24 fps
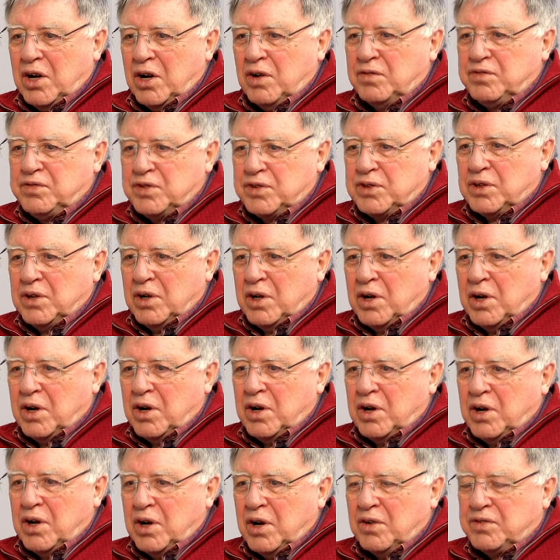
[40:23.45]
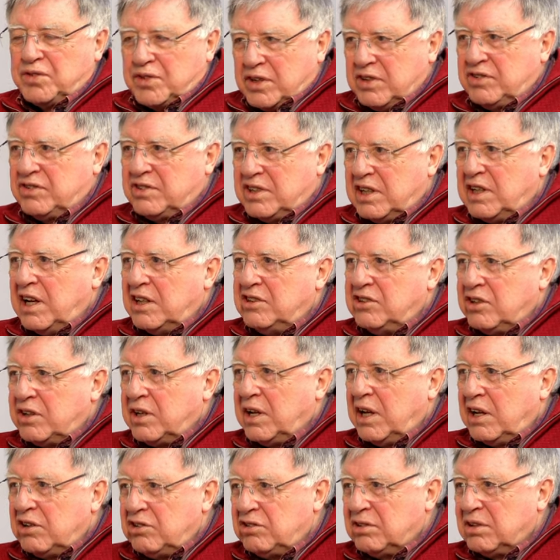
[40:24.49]
of, of Christian
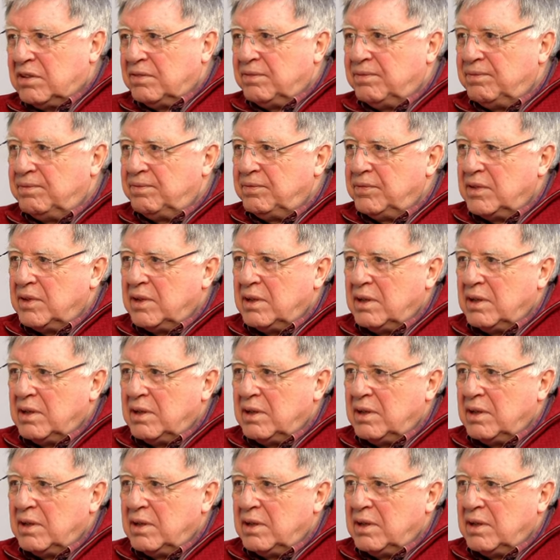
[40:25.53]
education. Okay.